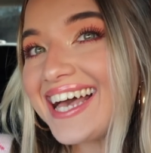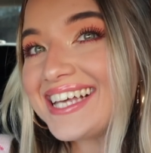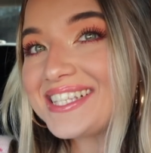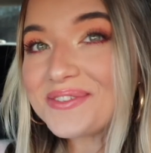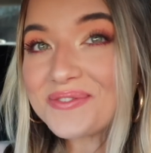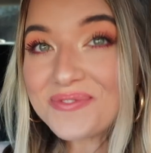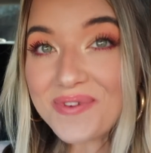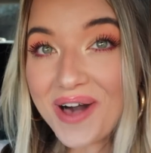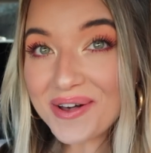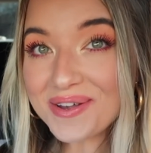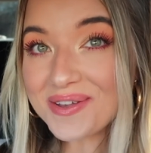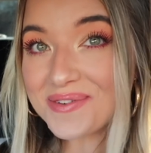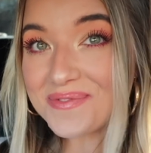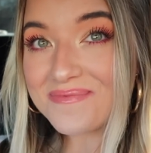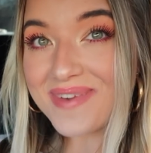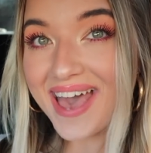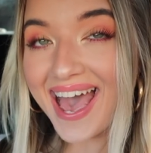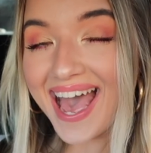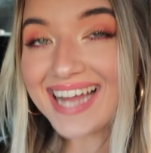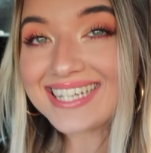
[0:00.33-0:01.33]
guys, welcome
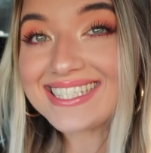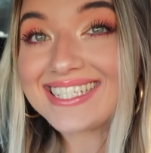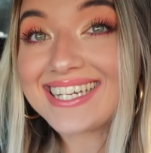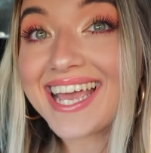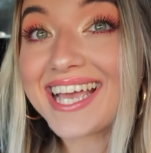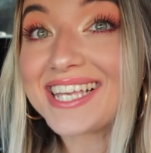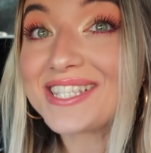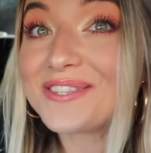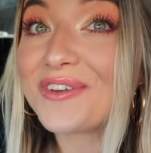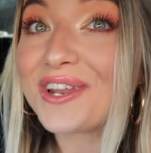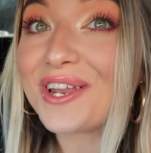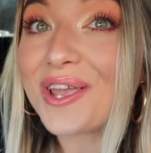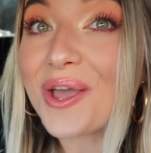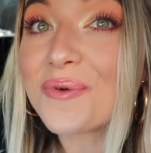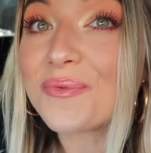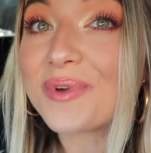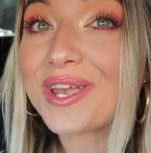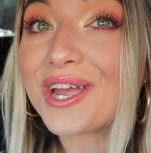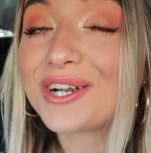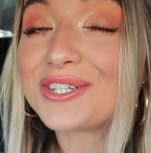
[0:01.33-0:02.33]
back. Today's
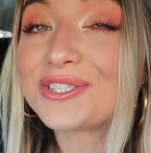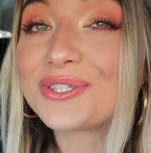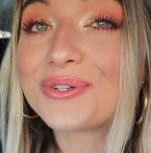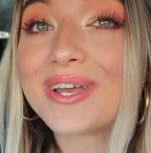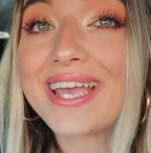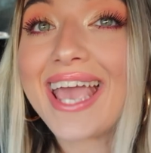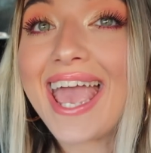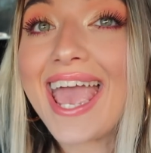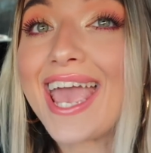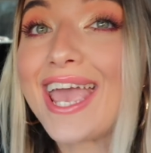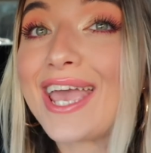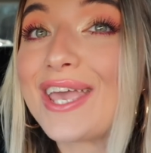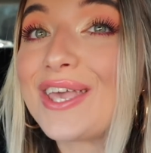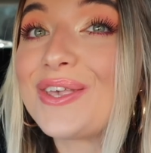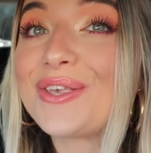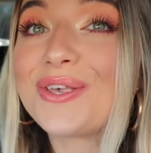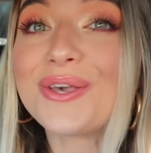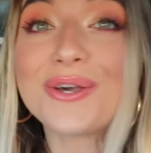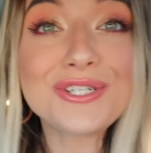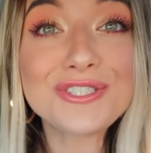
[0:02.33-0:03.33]
video, we are doing a
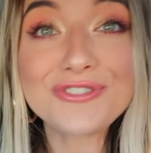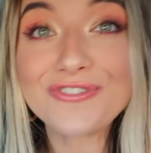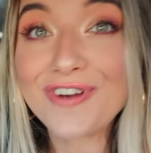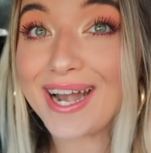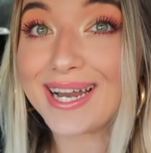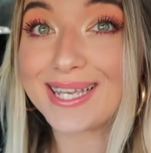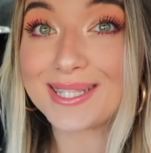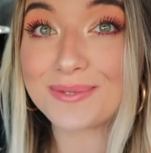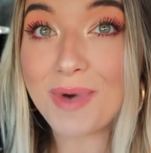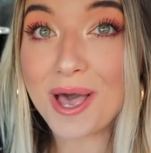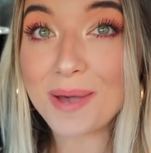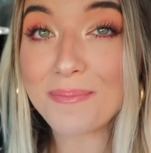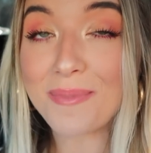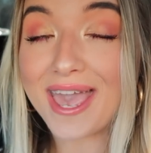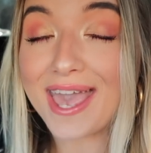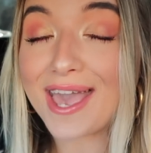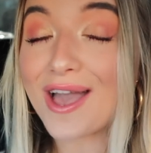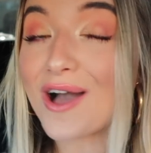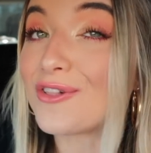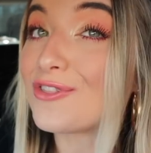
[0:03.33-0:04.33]
huge Freddy's
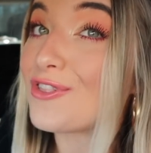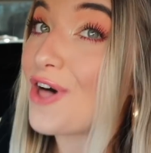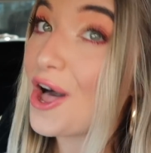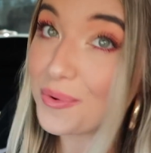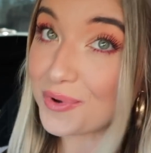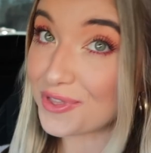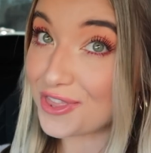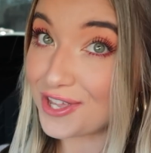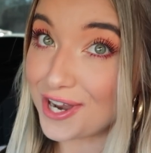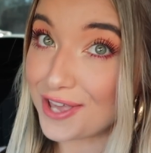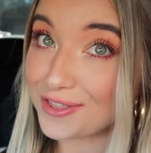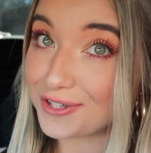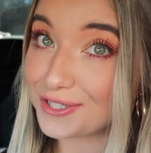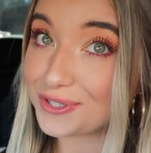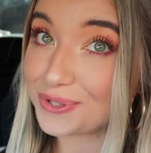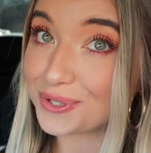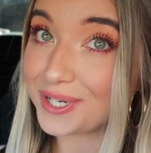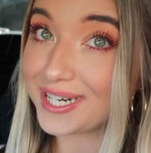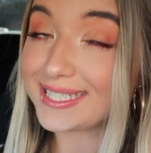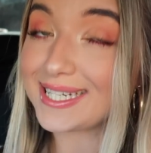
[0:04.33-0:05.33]
mukbang along with another
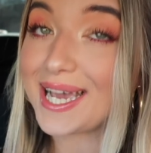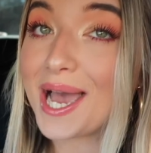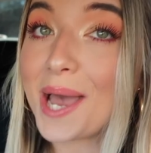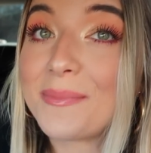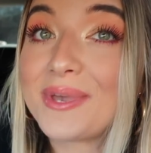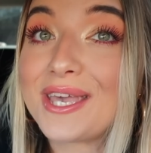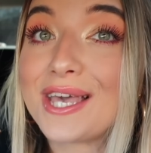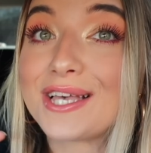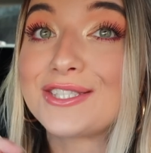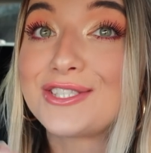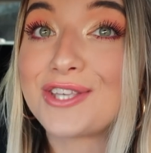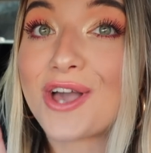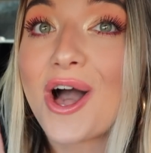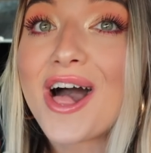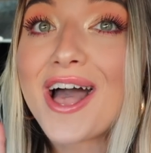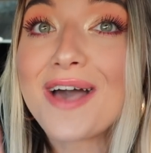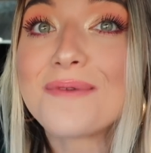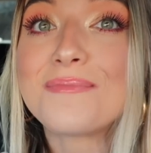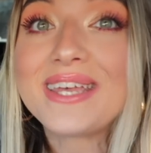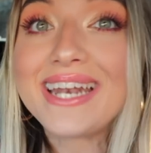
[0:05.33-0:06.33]
story time because
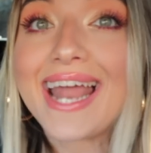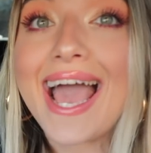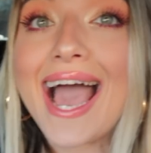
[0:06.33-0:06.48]
y'all have been